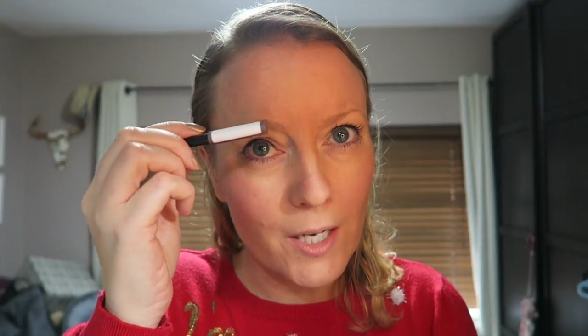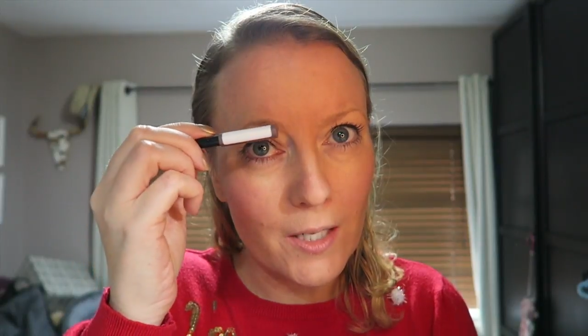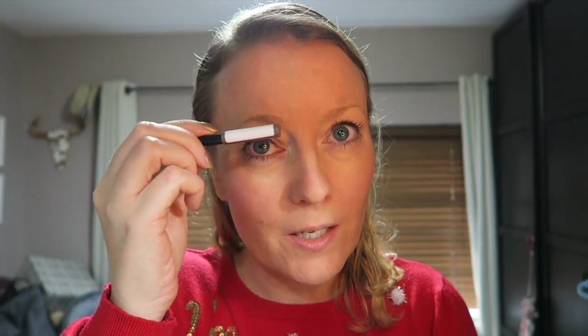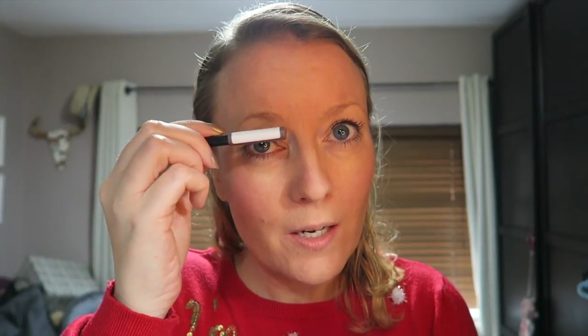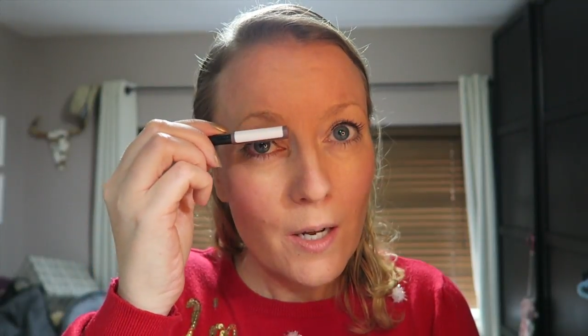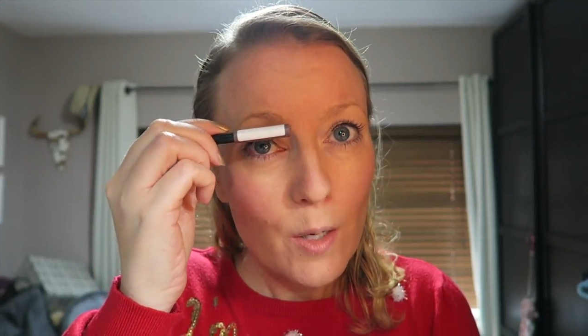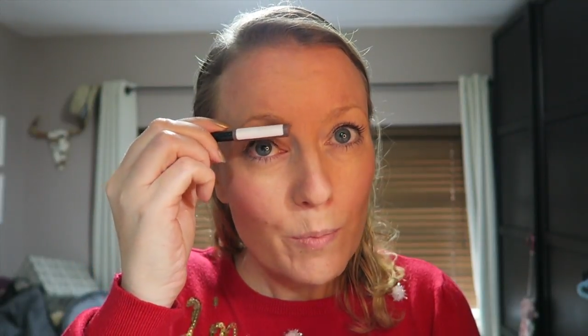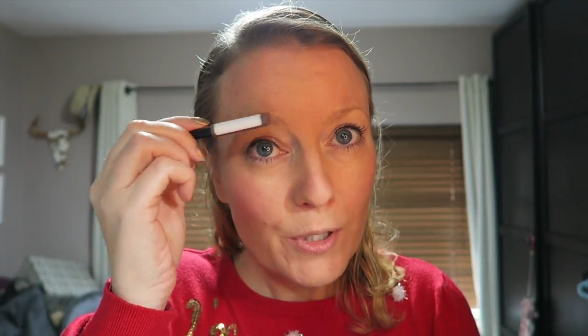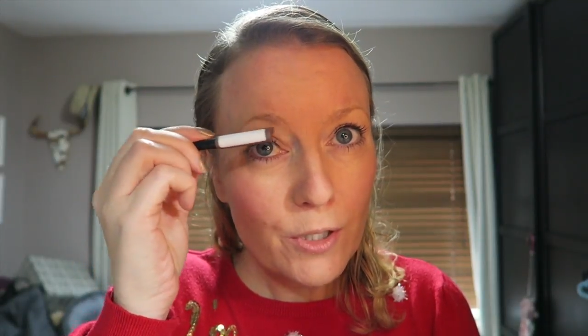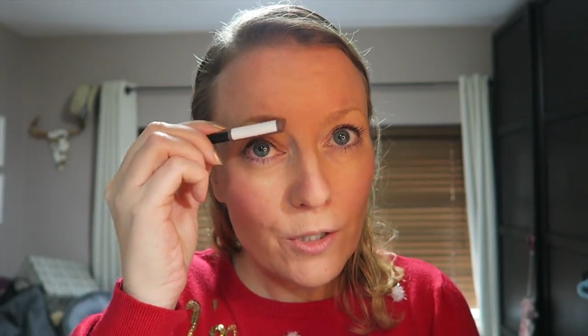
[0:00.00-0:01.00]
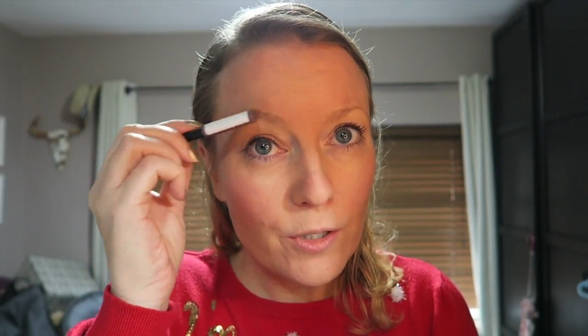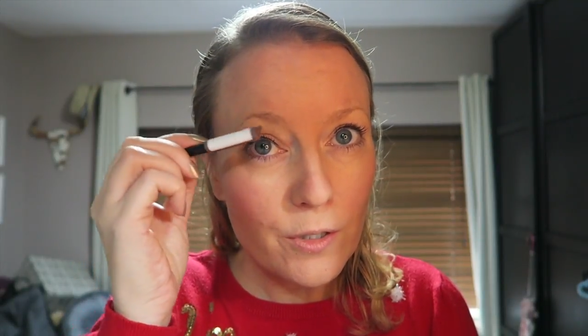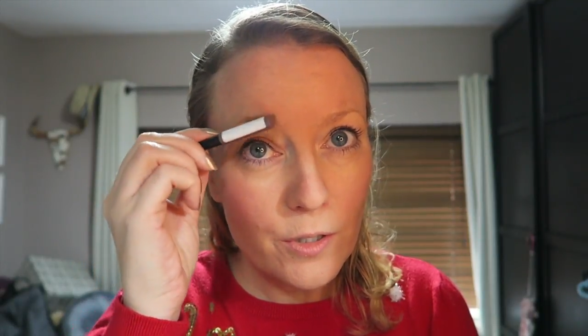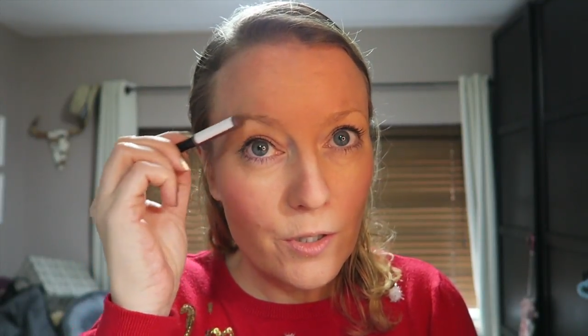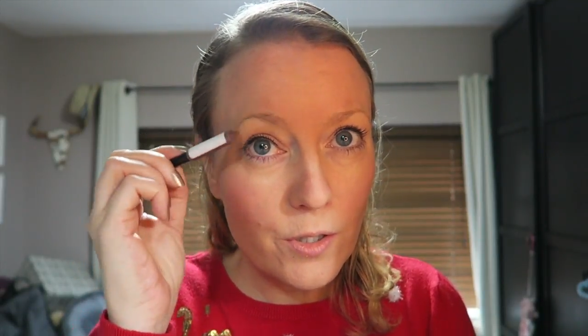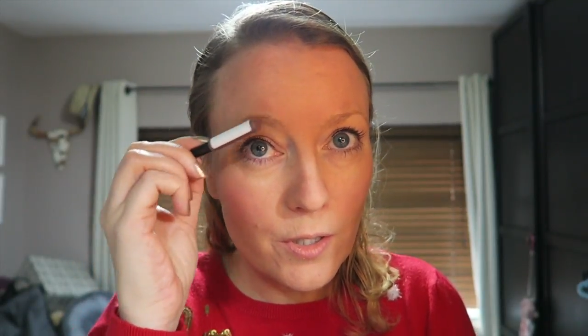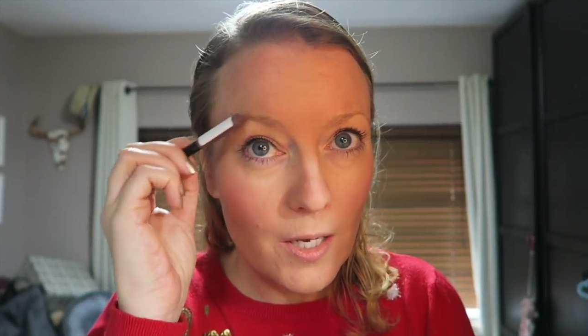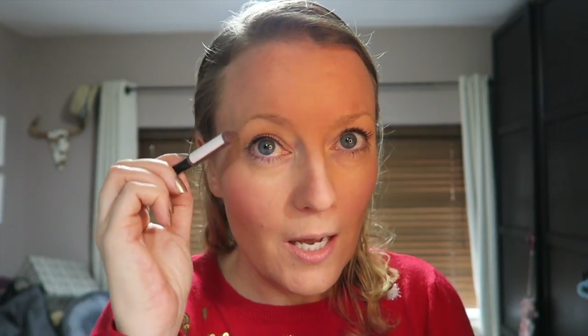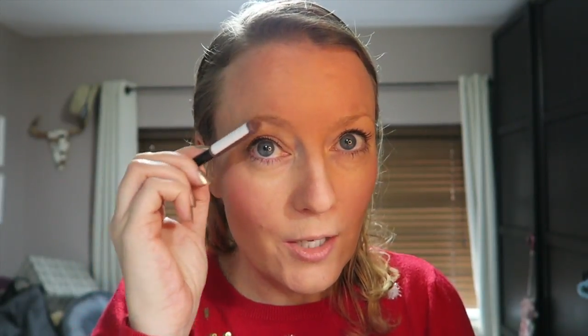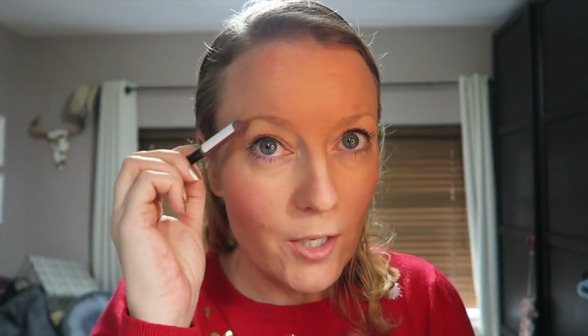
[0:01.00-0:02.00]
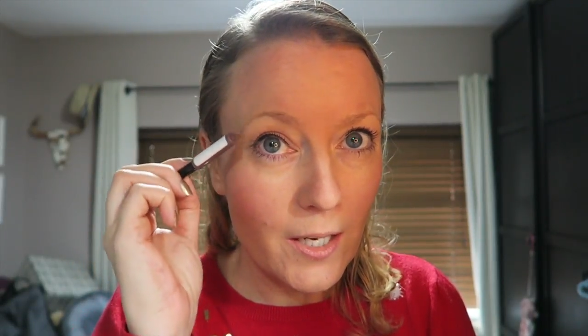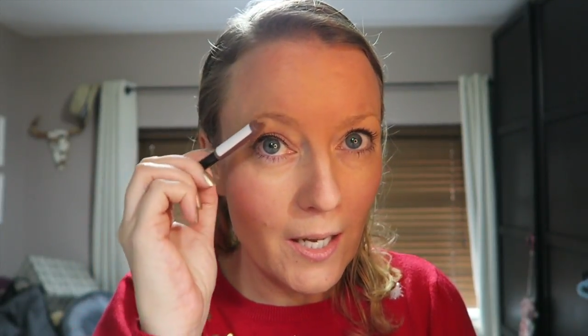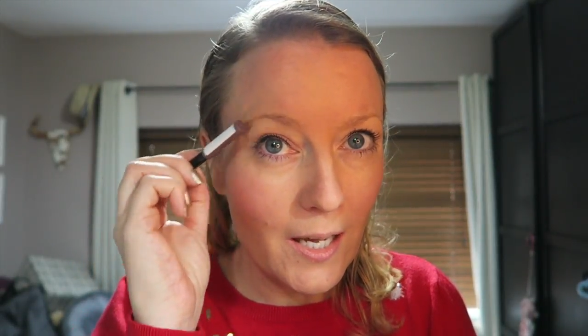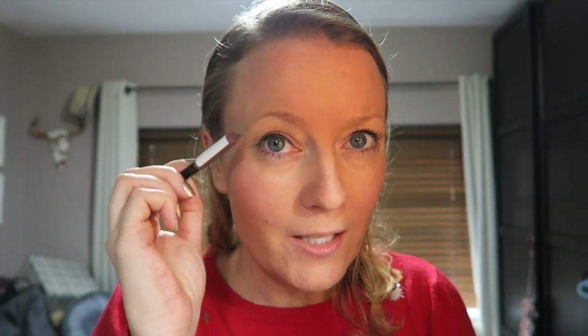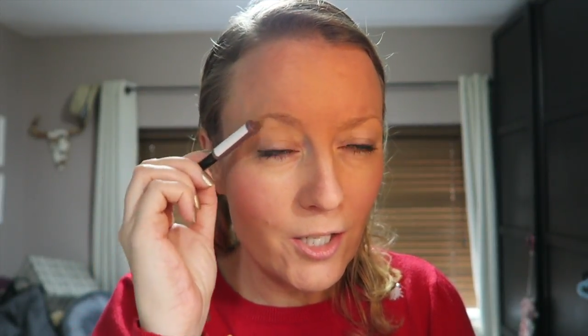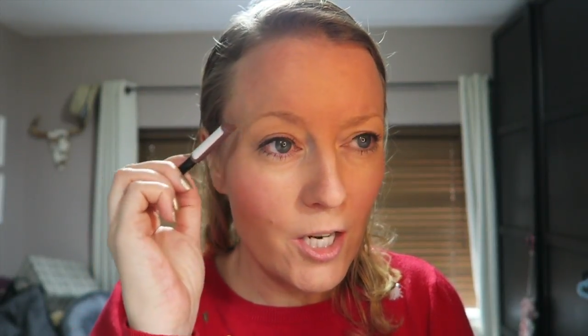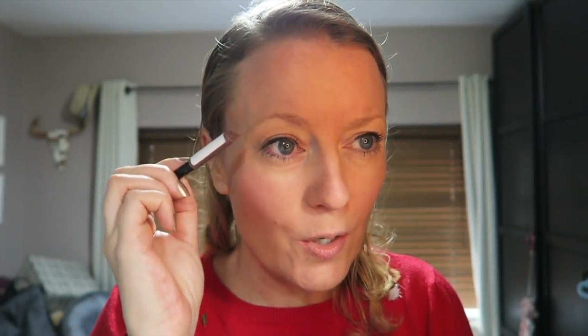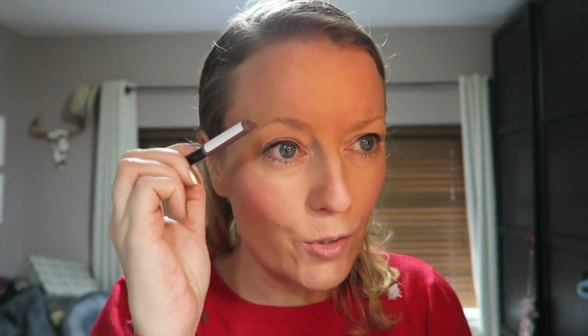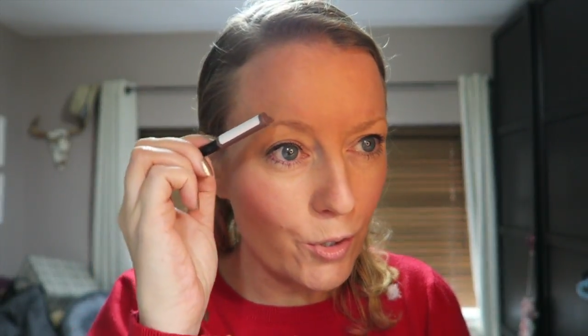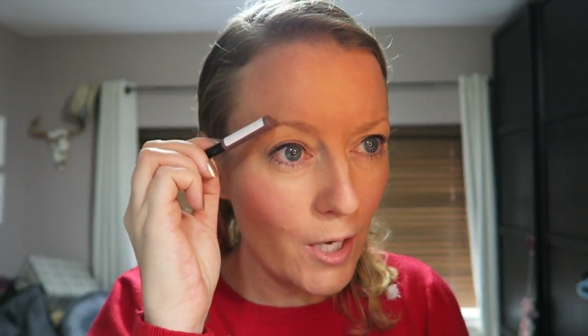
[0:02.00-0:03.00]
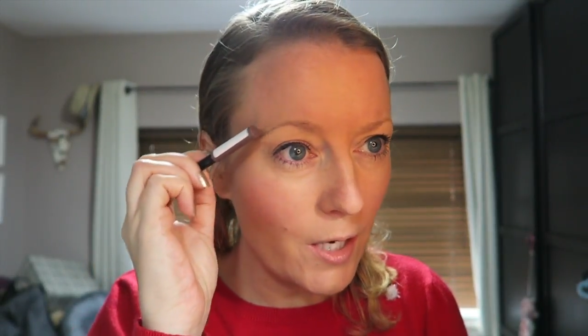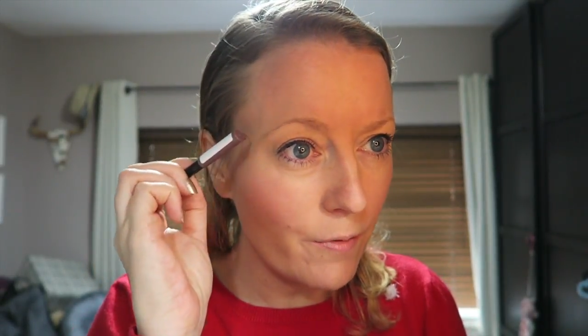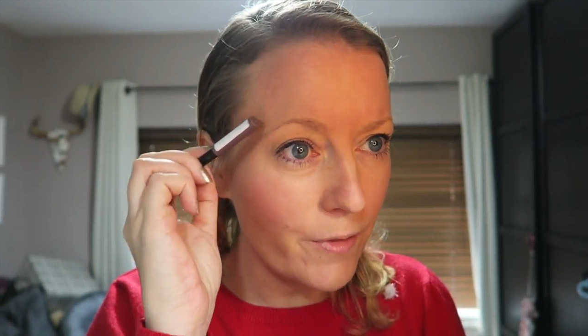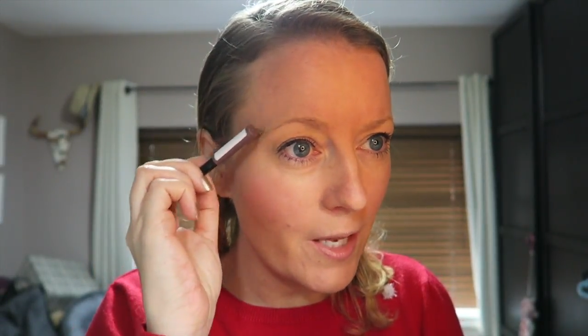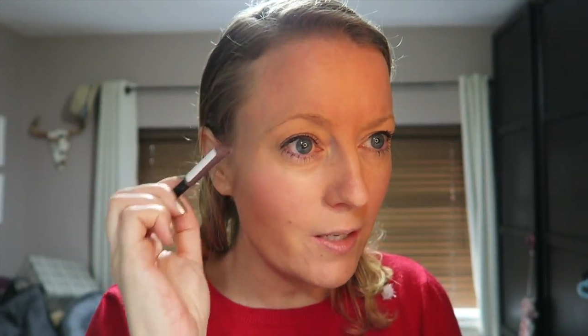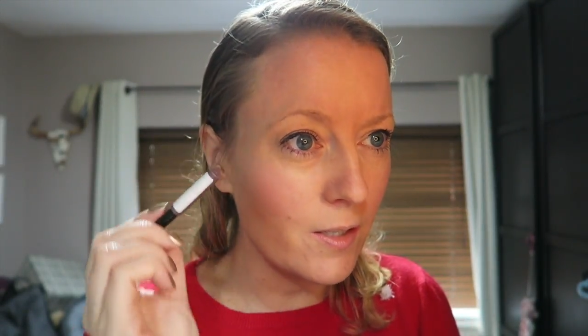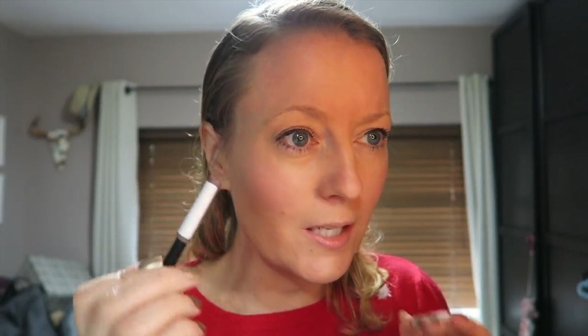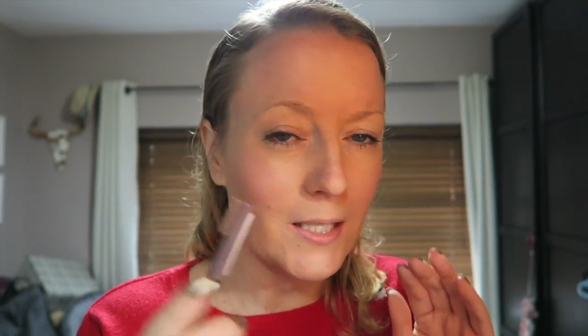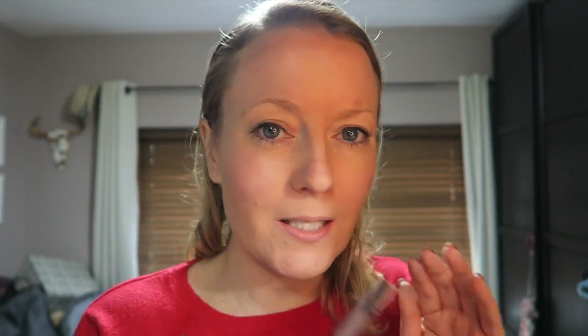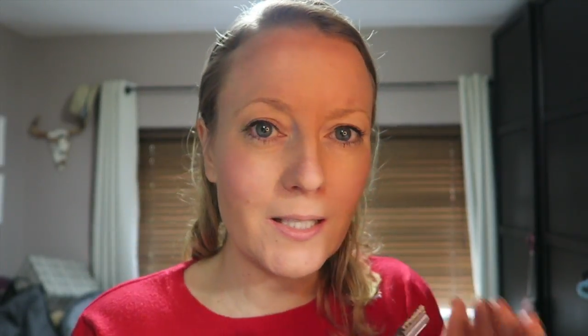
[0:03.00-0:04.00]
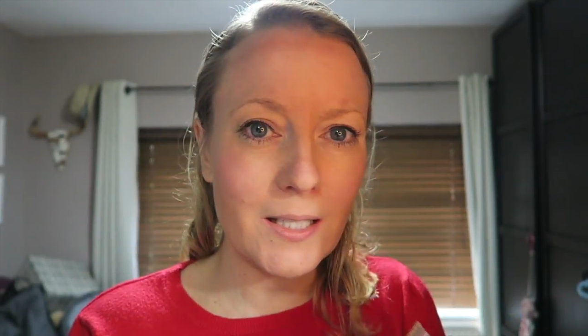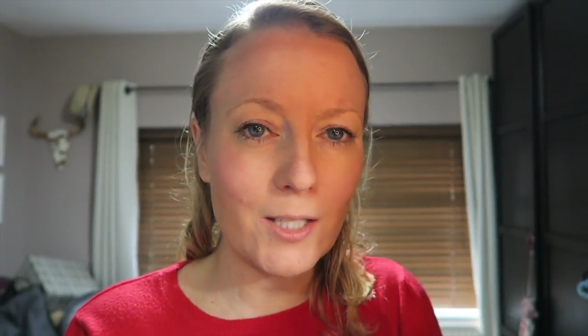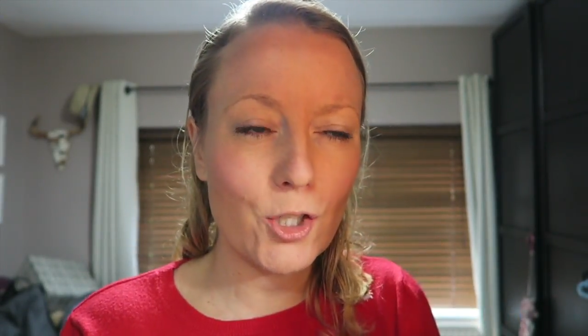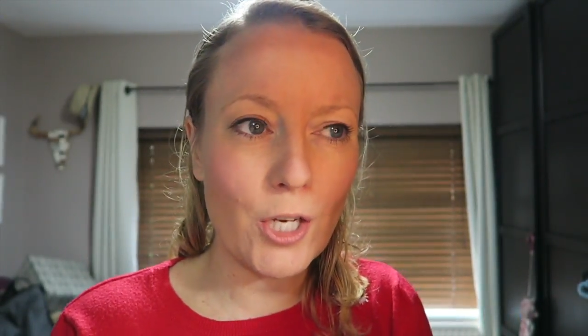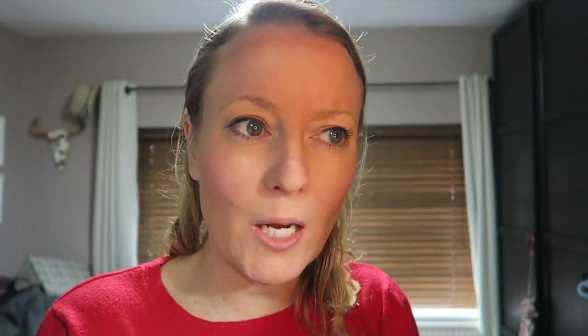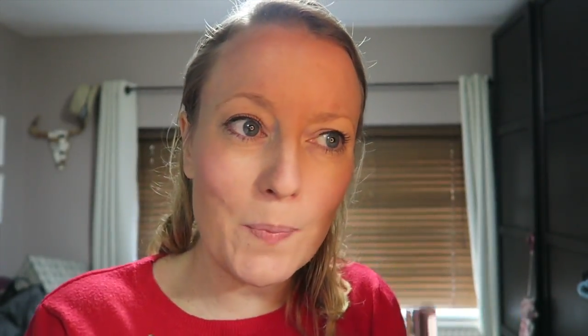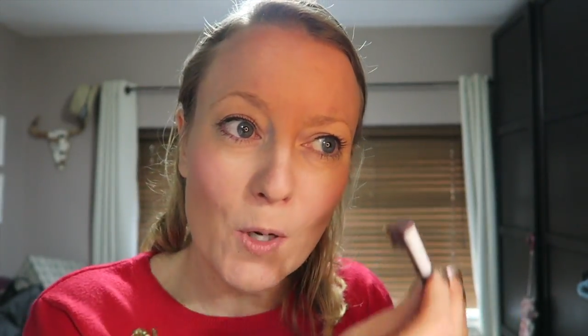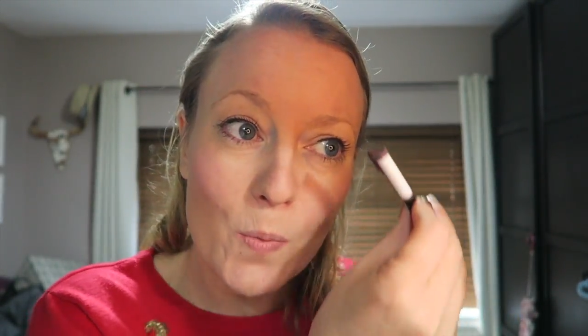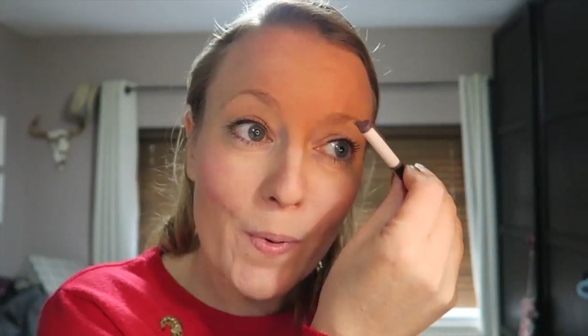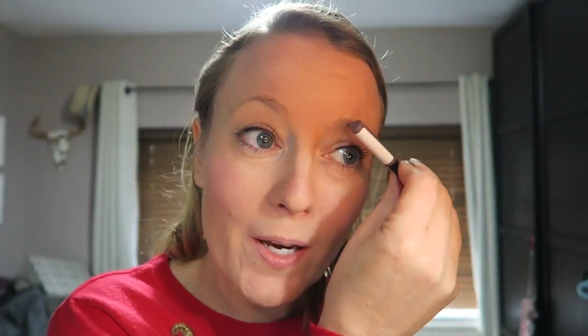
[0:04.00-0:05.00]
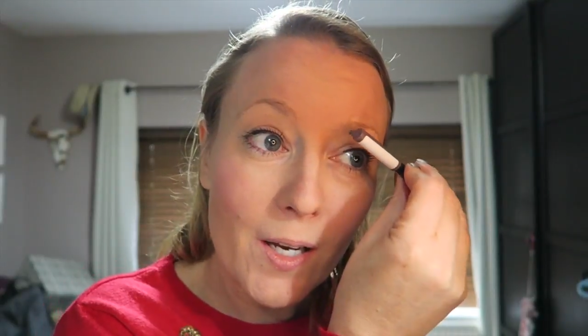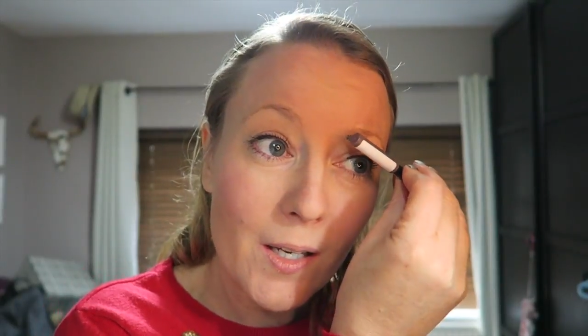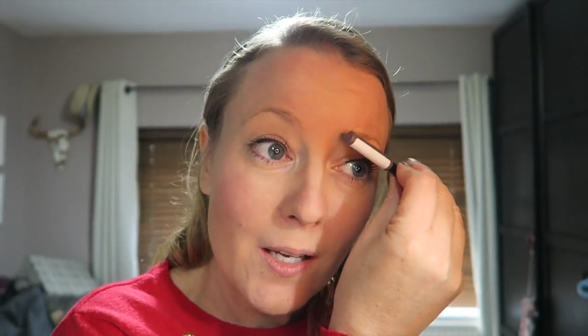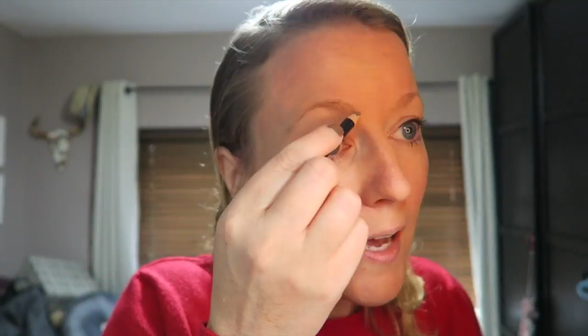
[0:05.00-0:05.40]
done, because, I don't know, you kind of then can see the shape a lot better.